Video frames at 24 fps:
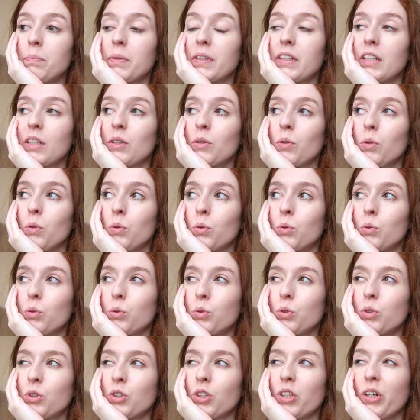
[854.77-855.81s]
but then
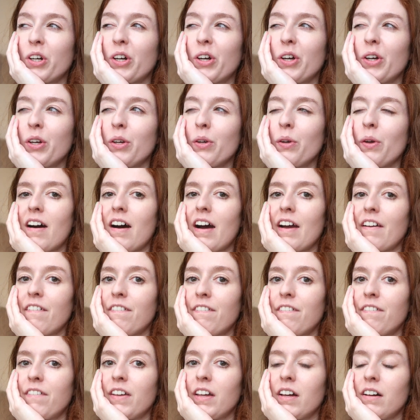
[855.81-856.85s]
also I
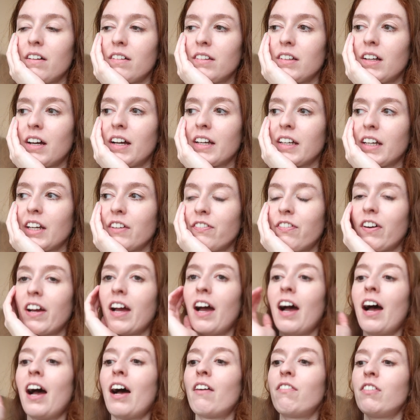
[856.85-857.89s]
feel like if I
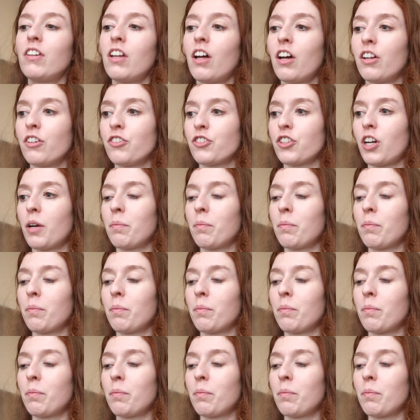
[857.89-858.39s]
have lunch,